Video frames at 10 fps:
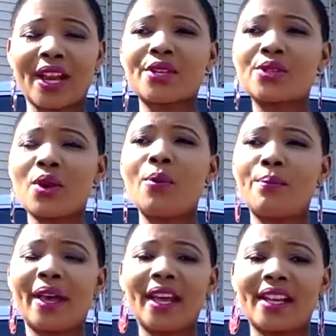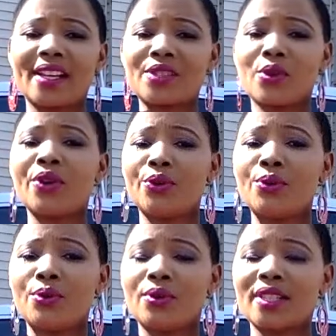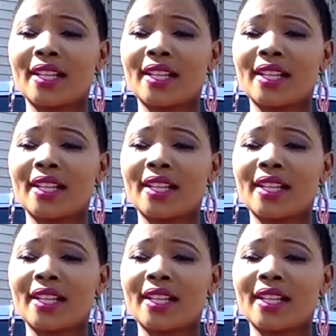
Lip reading: so bad and are so huge.